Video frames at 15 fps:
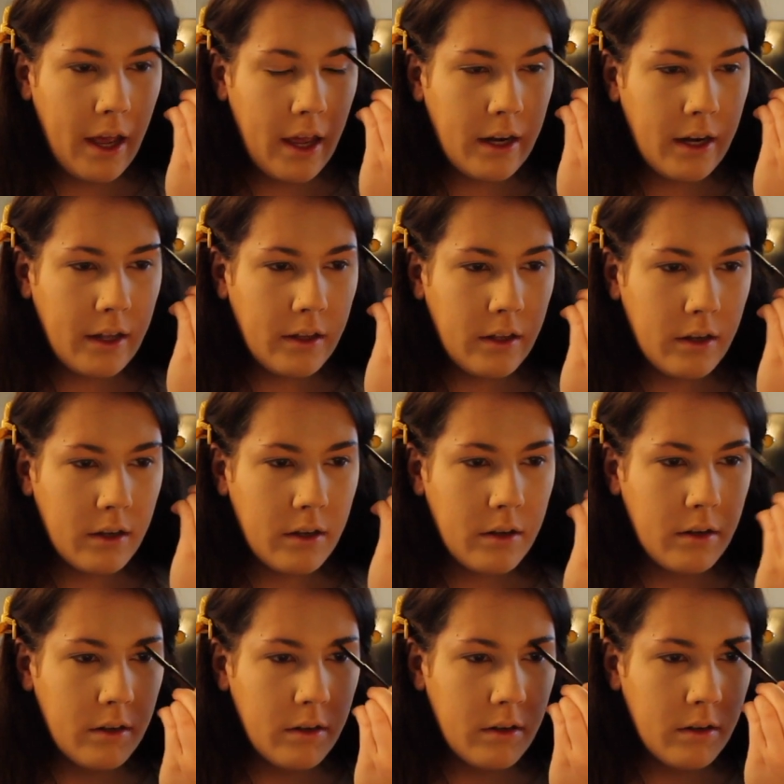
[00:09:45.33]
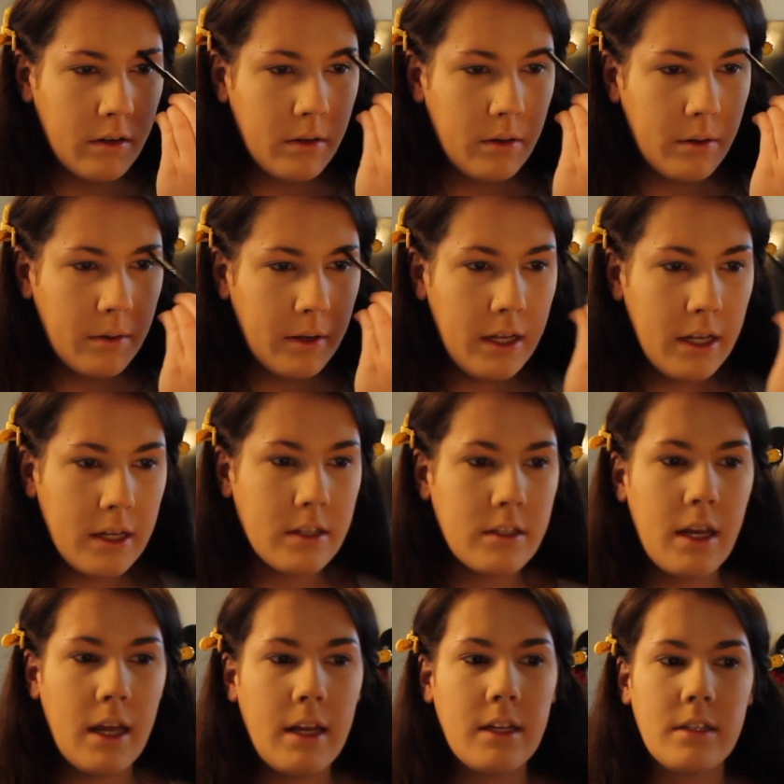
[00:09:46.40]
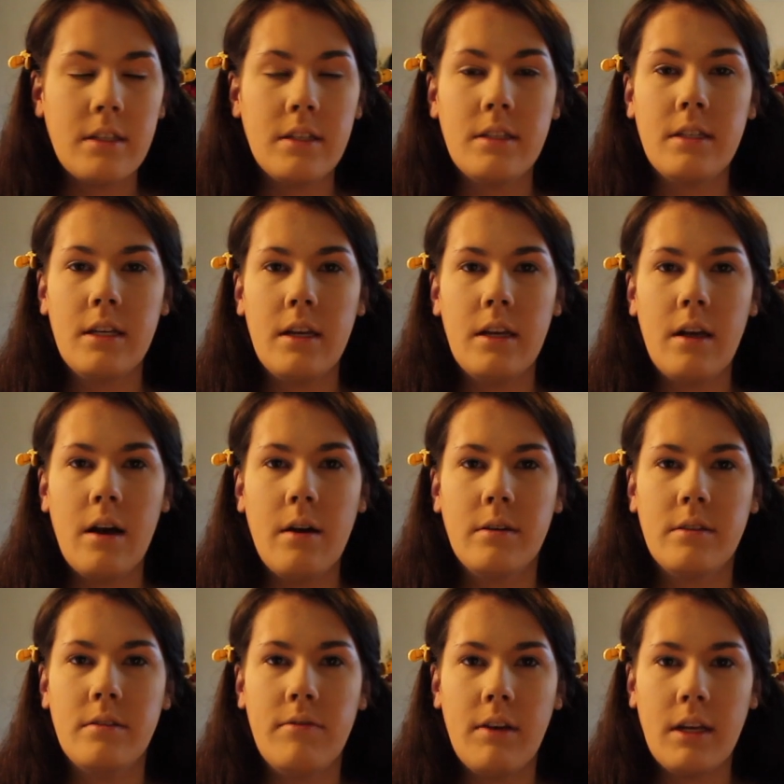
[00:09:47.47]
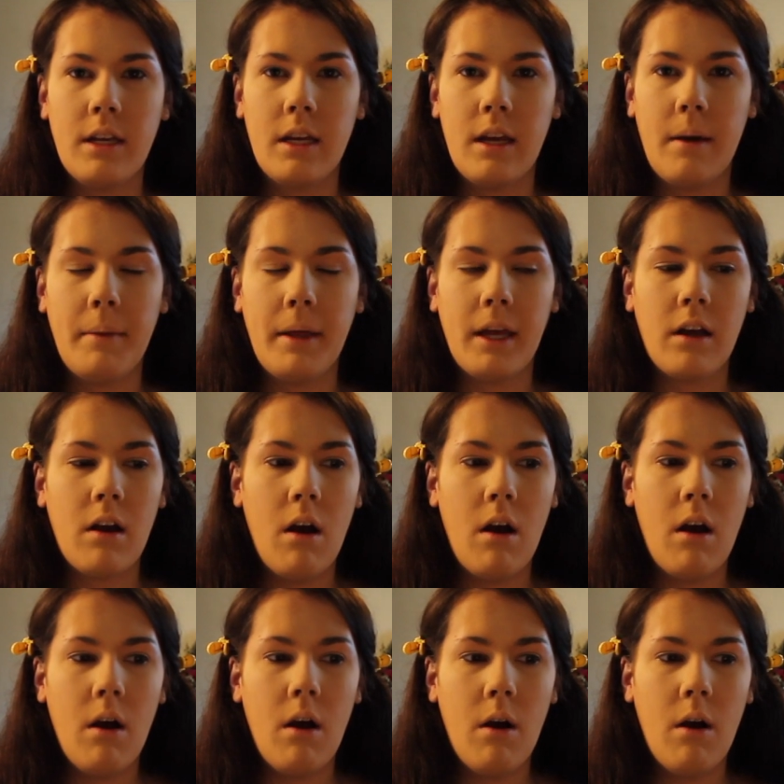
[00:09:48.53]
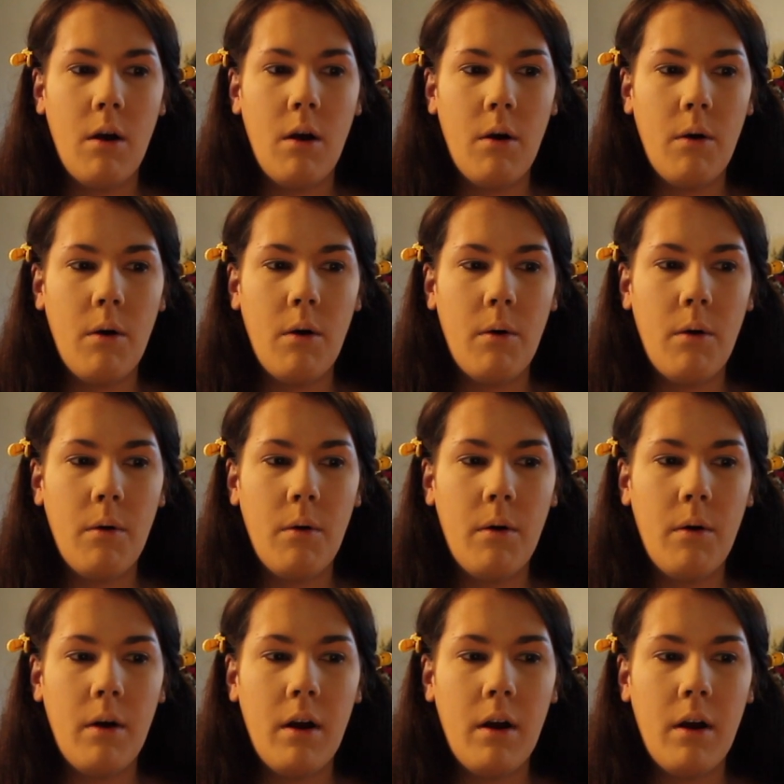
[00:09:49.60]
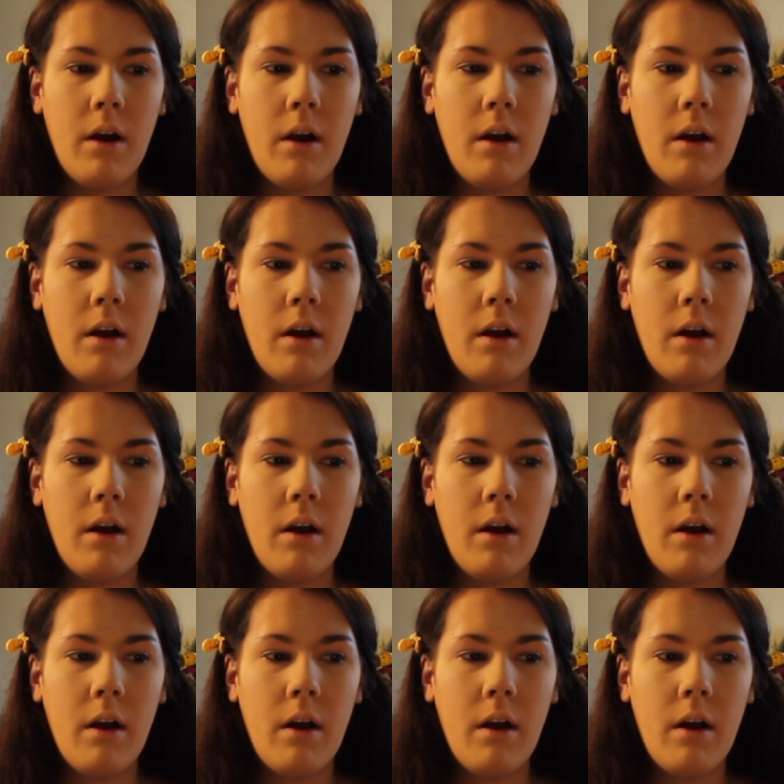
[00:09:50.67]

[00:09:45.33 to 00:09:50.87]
and I look who it is, and it's the CEO. It's Vicky. I'm like, oh